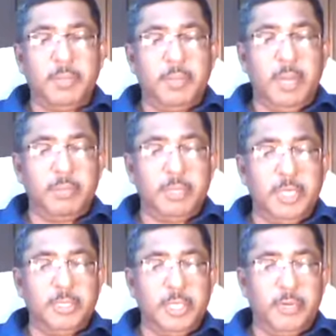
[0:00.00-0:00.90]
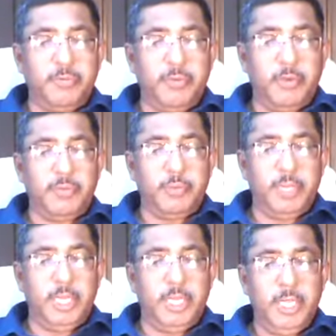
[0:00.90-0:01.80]
can be baptized. And
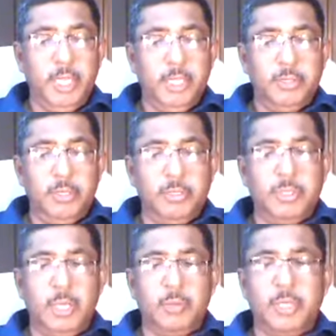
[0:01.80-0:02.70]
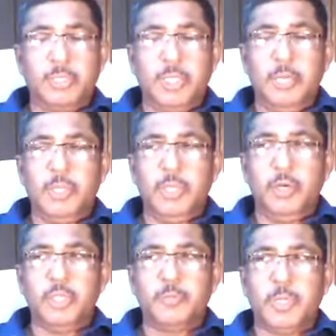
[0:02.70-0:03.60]
fifthly, those who have received the
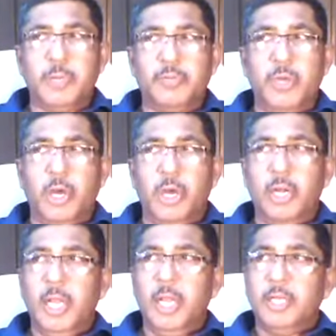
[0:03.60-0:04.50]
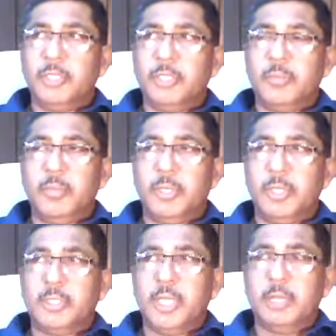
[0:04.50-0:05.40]
Holy Spirit of God should
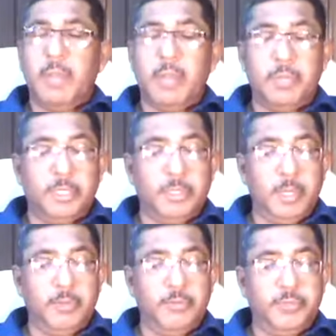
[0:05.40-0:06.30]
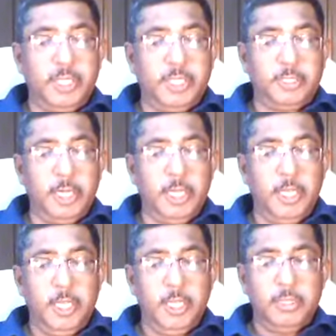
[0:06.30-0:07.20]
take baptism. And
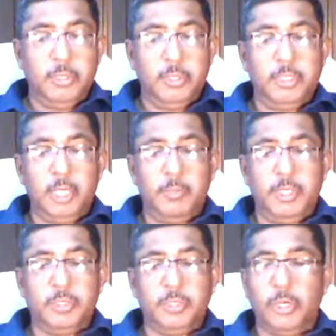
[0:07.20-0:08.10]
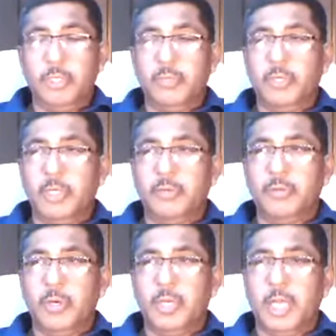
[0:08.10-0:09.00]
sixthly, those who have been taught the word
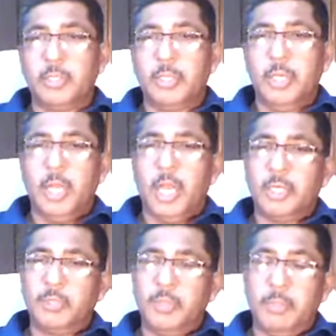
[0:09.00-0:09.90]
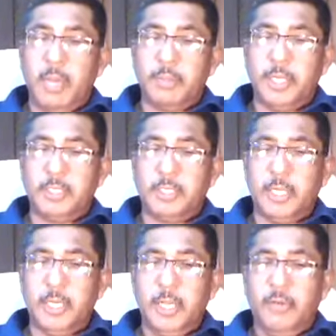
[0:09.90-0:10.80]
of God are, are to be baptized.
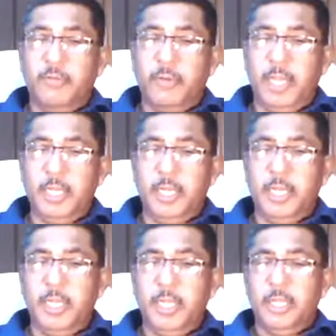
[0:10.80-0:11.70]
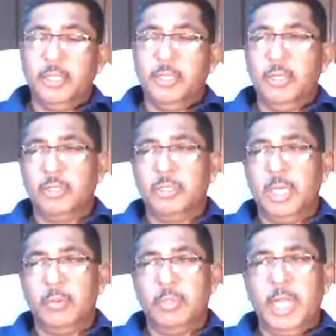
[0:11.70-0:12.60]
And finally, those
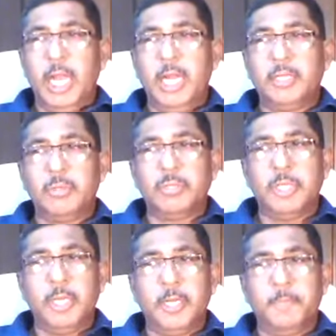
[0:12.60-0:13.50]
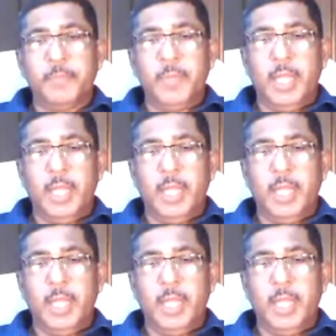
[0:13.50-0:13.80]
who have died to sin